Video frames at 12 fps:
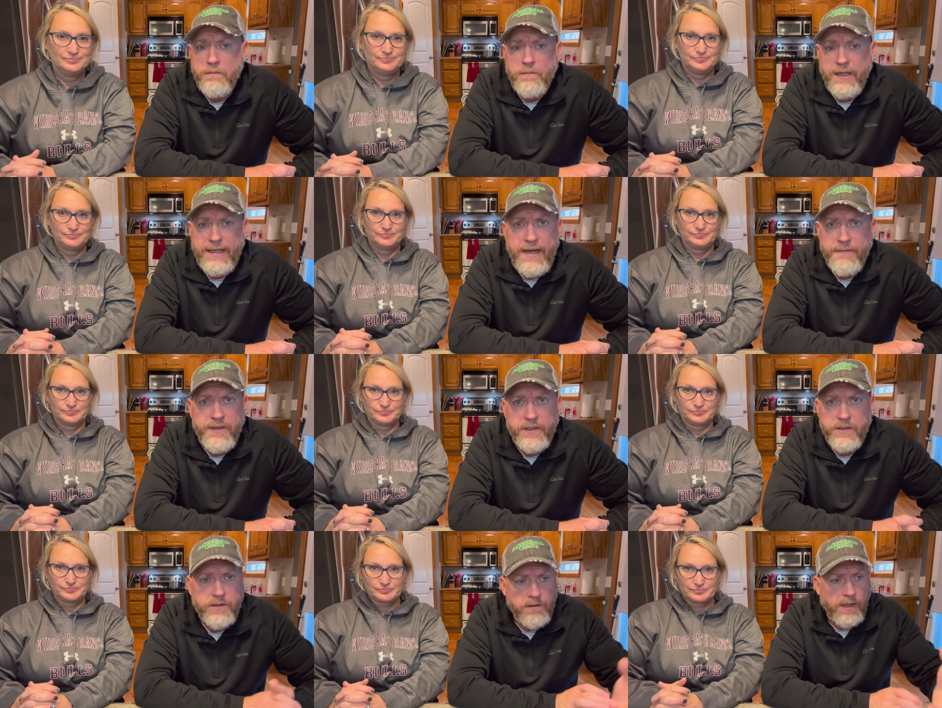Speaker 1: the
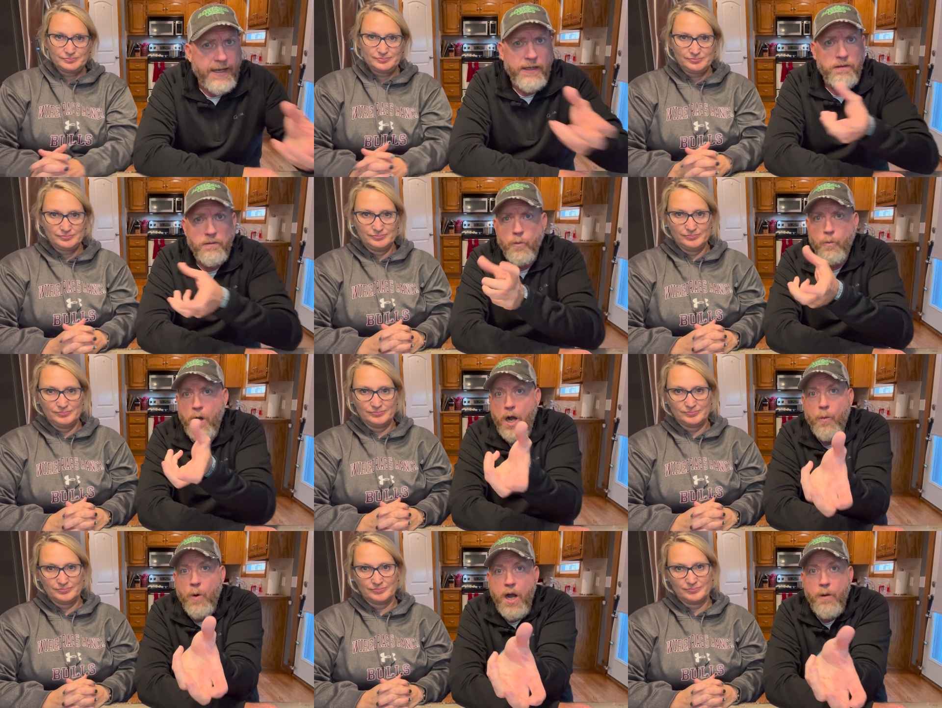catfish, like, wah,
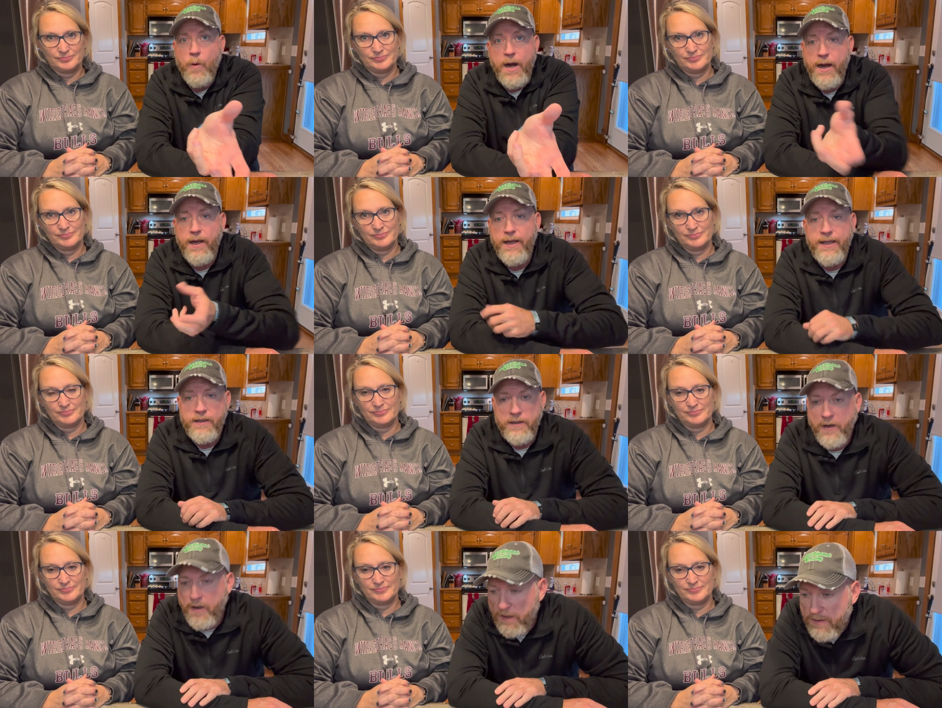wah, wah, and the
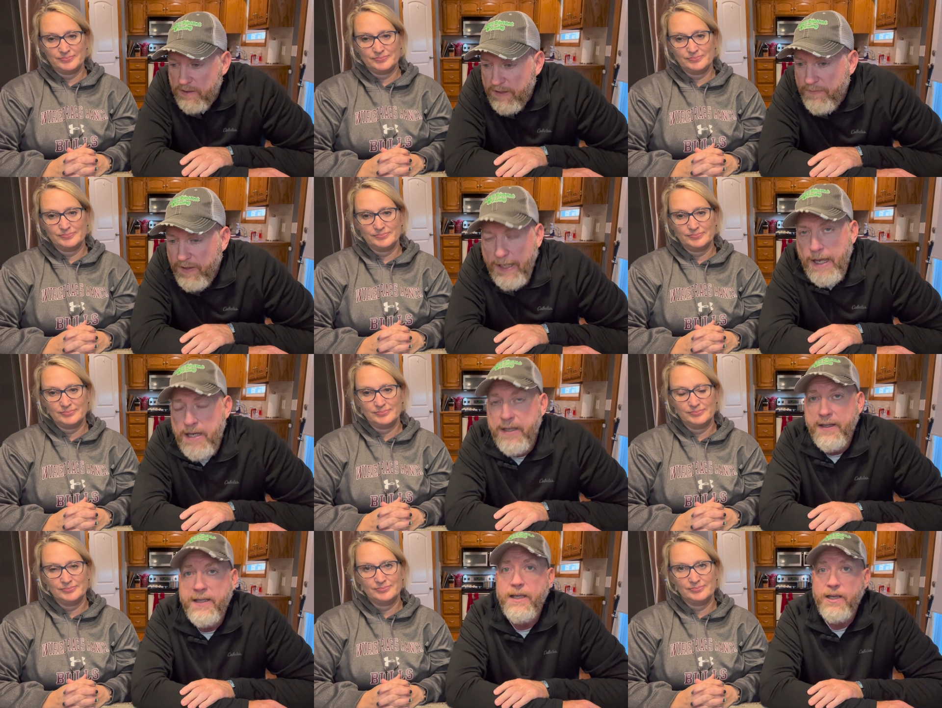dog sniffing it and
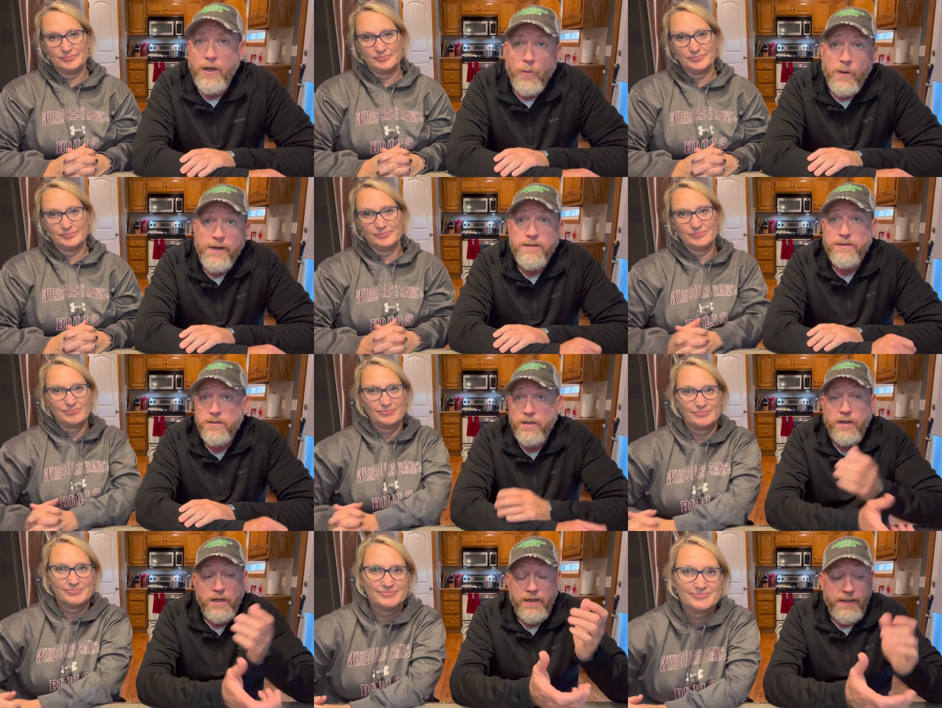licking it once.
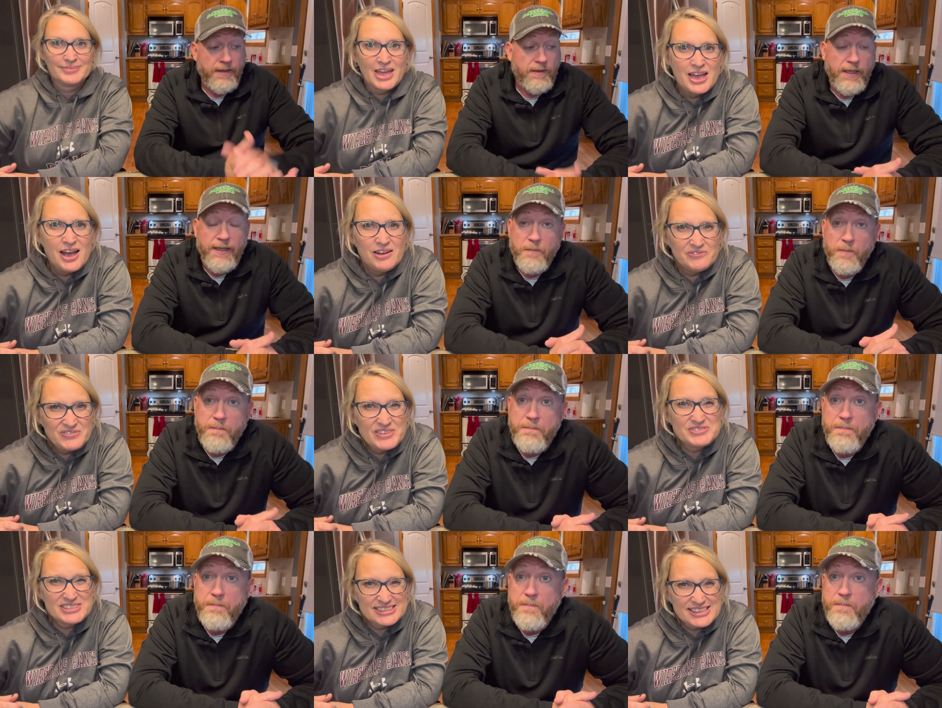
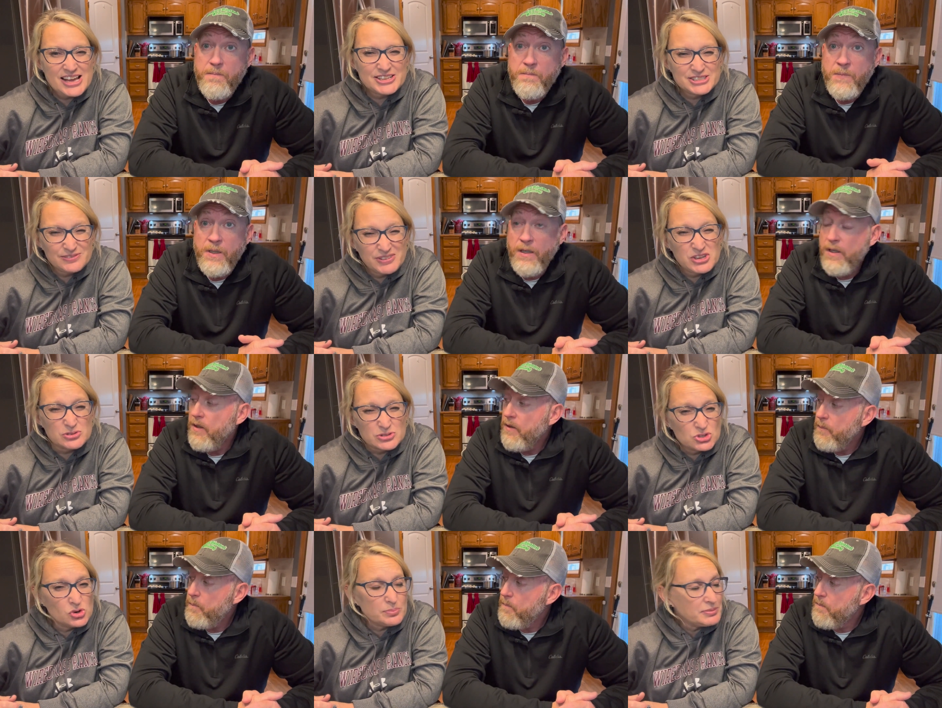
Speaker 2: 50,000 views.
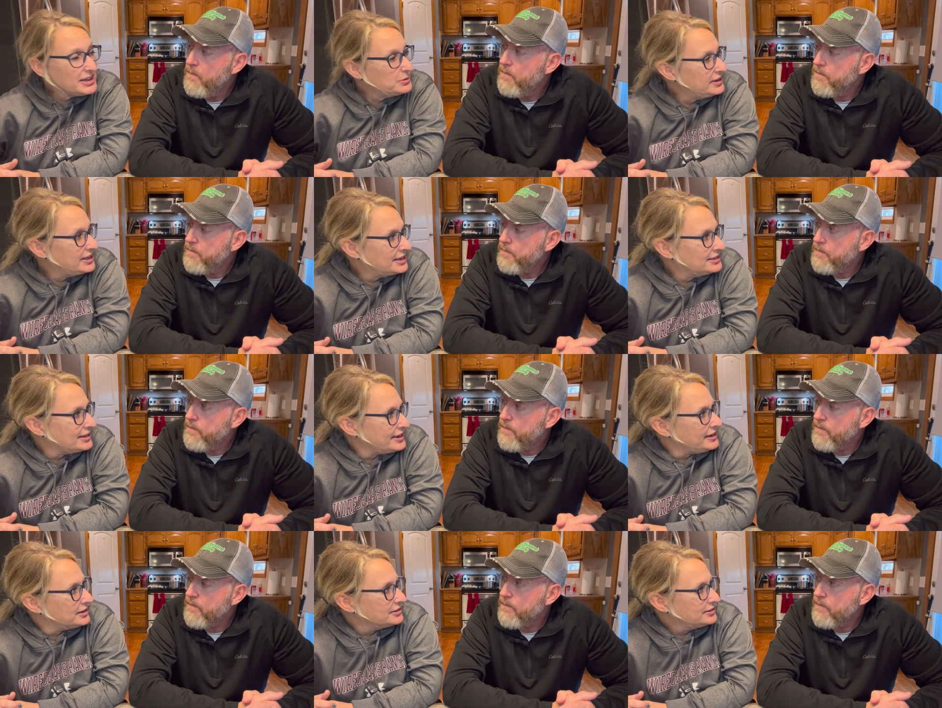Normally we get
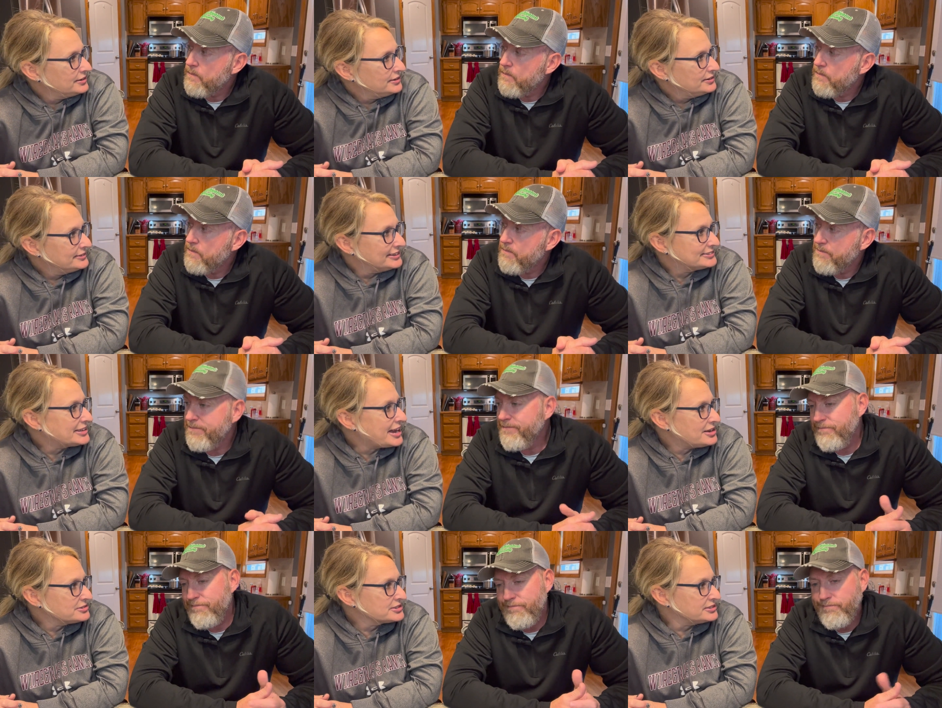like a
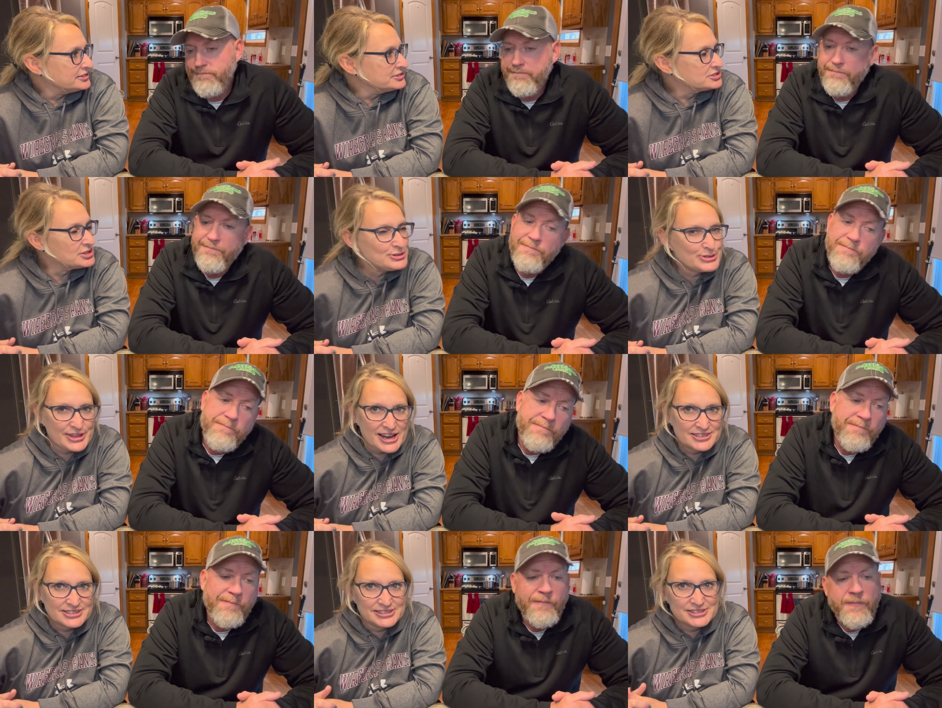thousand, two
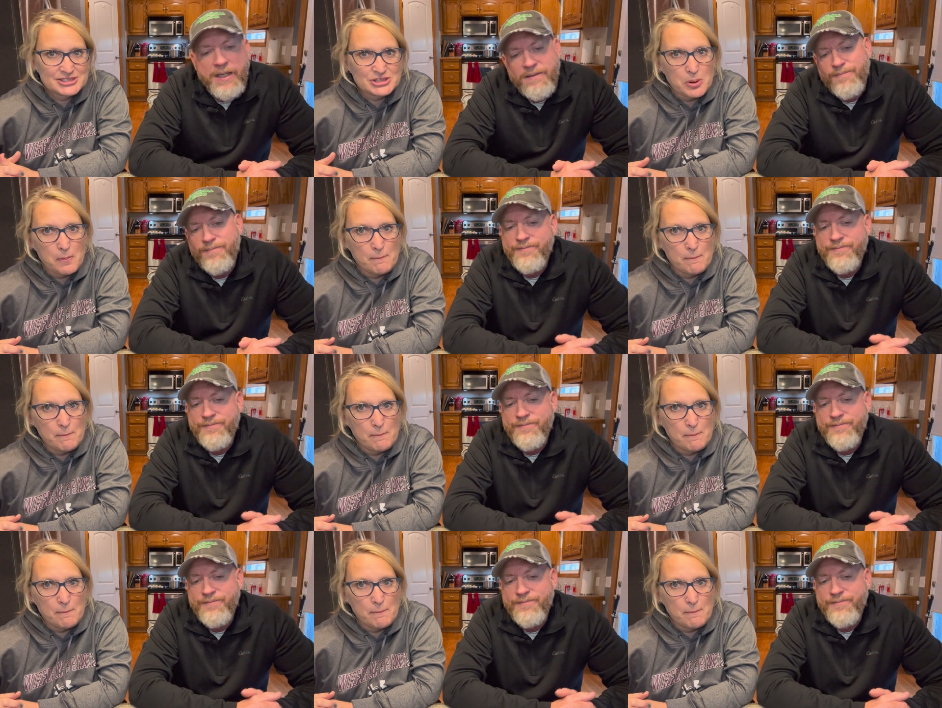thousand. So